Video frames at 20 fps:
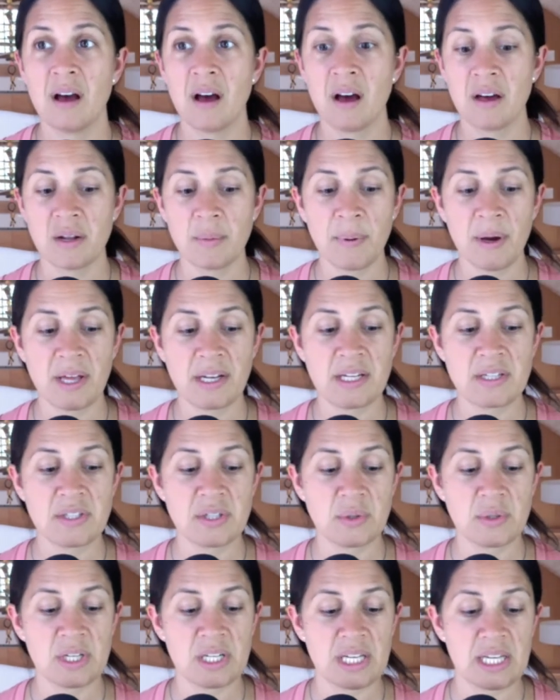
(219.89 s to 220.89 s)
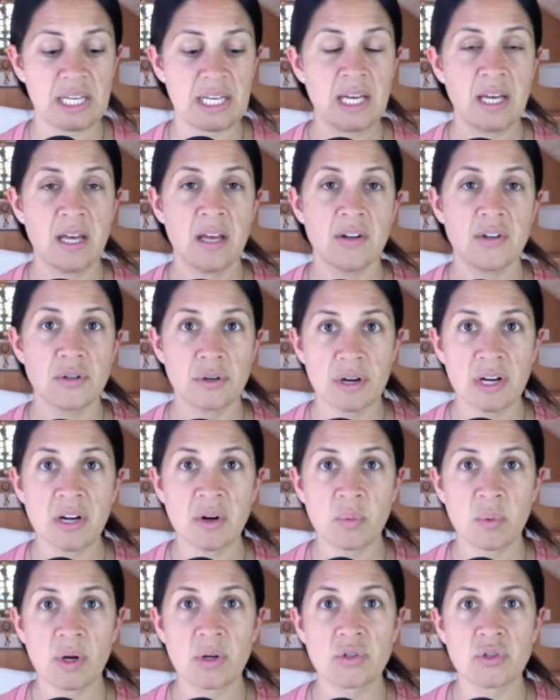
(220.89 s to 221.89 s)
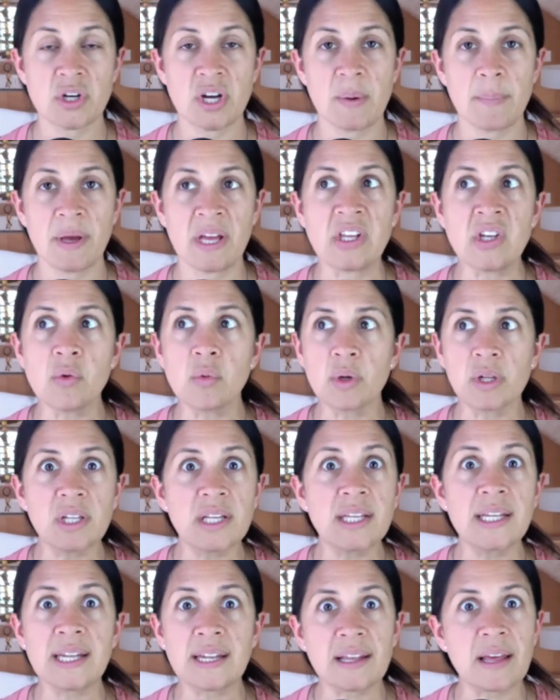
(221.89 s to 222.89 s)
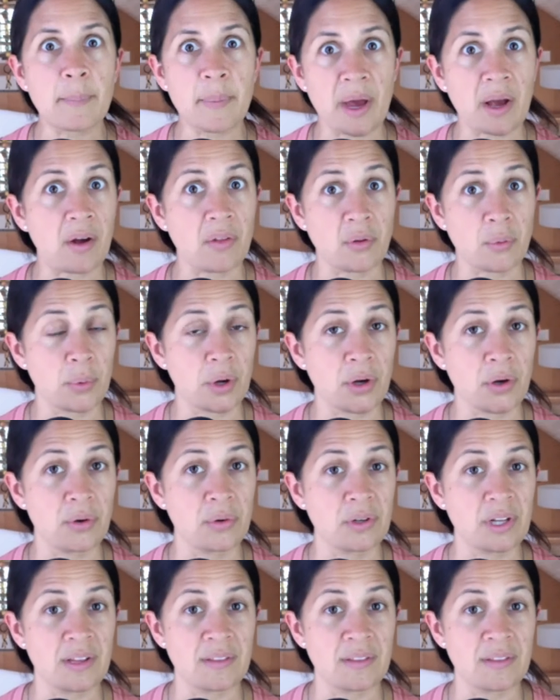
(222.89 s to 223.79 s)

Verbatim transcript: on a potty tunity during a road trip and you really need to get back on the road.